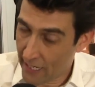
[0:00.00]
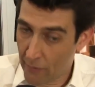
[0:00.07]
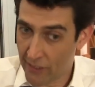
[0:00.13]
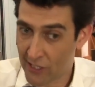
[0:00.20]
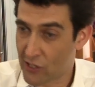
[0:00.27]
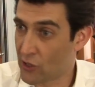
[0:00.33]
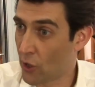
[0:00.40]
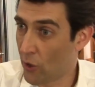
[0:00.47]
I
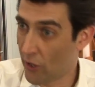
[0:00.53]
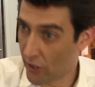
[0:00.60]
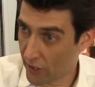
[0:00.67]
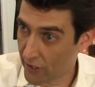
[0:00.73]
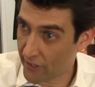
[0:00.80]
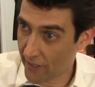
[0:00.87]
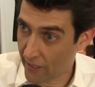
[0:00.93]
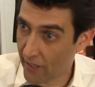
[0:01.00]
want to show
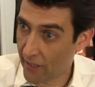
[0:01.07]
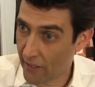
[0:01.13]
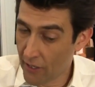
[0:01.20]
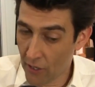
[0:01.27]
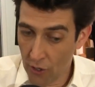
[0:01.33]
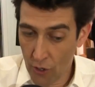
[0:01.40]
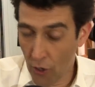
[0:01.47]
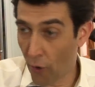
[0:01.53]
her the
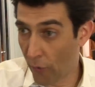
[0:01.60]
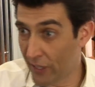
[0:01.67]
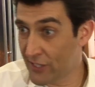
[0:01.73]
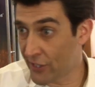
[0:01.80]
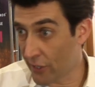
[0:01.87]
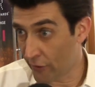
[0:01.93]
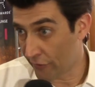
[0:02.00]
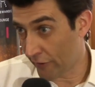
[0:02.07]

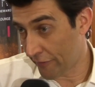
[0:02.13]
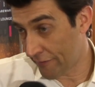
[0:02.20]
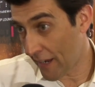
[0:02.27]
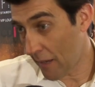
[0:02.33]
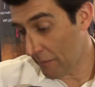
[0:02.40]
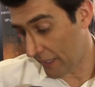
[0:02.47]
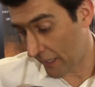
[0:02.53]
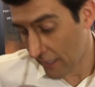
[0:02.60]
origin of her
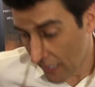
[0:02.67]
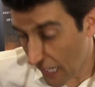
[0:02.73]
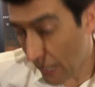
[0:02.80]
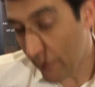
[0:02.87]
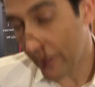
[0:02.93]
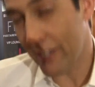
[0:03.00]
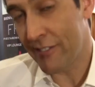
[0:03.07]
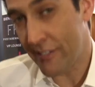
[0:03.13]
family.
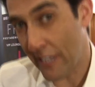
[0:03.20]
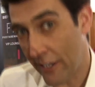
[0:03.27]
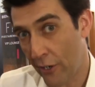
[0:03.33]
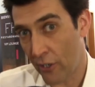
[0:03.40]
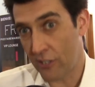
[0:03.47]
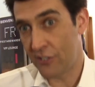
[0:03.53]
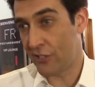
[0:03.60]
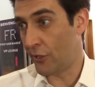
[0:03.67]
I want to send
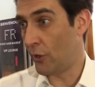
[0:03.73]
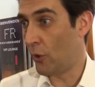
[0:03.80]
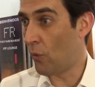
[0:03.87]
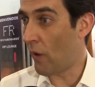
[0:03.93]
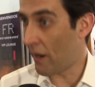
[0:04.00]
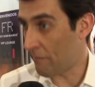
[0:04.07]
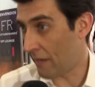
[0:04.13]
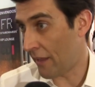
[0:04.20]
her to
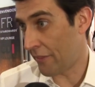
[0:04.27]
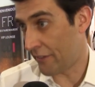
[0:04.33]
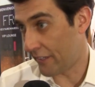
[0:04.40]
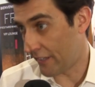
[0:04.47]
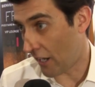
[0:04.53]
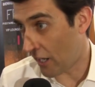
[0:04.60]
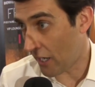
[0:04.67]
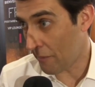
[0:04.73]
1 month
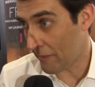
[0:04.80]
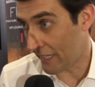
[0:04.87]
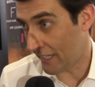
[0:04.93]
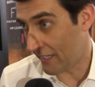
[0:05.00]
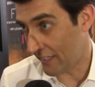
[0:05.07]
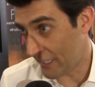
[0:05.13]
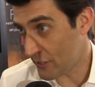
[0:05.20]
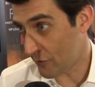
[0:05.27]
in the
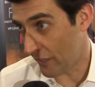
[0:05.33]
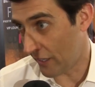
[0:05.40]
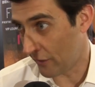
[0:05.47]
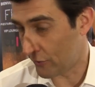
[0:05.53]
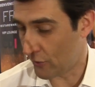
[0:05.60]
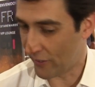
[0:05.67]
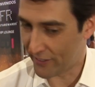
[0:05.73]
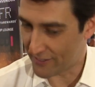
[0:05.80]
army in
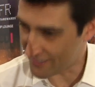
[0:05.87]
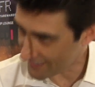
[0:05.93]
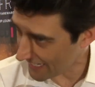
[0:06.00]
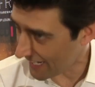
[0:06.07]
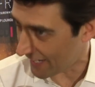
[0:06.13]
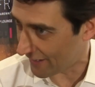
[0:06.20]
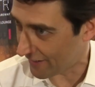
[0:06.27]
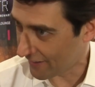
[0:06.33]
Israel to
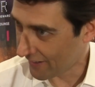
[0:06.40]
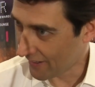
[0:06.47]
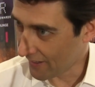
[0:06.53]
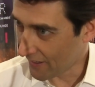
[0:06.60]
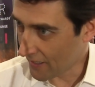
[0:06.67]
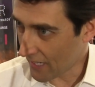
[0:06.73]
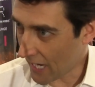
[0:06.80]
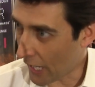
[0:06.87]
understand
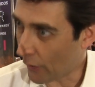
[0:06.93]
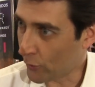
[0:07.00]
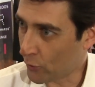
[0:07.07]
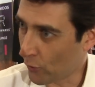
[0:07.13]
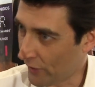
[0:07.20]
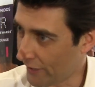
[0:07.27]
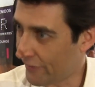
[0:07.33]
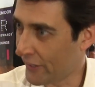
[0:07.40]
how
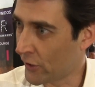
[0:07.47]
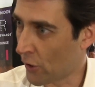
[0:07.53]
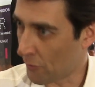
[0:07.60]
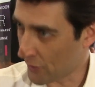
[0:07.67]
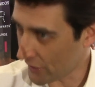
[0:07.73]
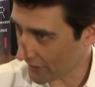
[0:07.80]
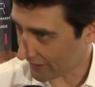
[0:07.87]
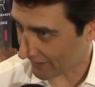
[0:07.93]
to live in
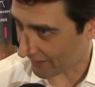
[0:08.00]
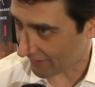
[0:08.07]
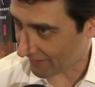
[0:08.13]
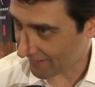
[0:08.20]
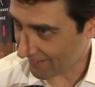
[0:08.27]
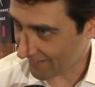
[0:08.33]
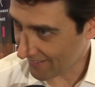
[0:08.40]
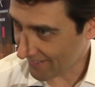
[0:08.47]
community.
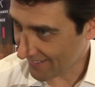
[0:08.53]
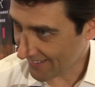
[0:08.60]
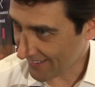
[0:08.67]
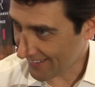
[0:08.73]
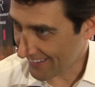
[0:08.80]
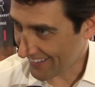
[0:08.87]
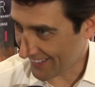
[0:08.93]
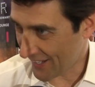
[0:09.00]

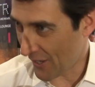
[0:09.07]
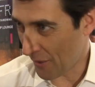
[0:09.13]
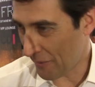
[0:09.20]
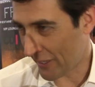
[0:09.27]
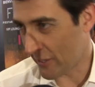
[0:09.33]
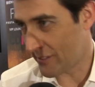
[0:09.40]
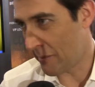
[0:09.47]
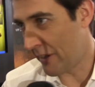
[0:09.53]

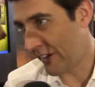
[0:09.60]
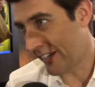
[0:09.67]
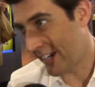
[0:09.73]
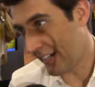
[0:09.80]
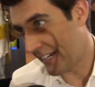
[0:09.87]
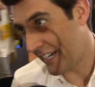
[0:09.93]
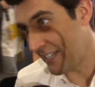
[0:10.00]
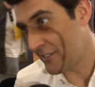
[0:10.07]
Because
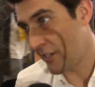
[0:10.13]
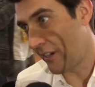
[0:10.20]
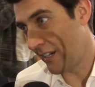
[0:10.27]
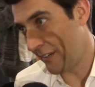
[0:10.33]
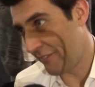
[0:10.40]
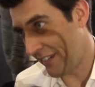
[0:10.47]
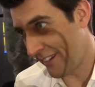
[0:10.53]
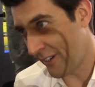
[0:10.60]
American kids are
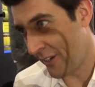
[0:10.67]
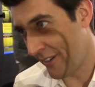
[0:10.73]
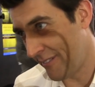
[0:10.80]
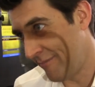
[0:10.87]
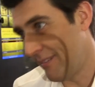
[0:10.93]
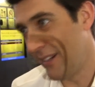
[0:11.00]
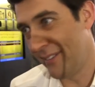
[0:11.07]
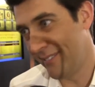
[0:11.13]
living
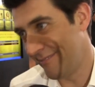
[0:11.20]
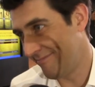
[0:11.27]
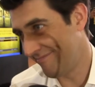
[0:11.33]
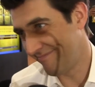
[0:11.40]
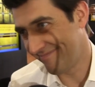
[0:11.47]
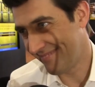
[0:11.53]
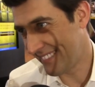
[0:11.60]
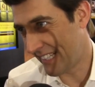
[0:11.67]
on
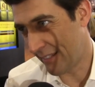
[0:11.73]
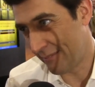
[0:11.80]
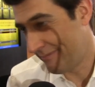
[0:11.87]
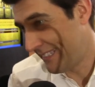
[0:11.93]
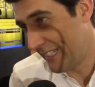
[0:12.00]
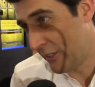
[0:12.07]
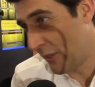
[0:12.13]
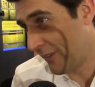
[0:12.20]

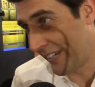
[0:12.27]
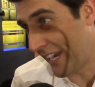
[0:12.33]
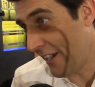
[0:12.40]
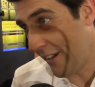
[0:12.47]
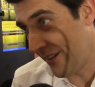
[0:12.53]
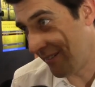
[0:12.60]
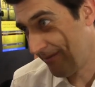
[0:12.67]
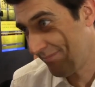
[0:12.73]
they don't
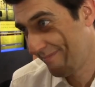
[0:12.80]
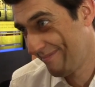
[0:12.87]
care.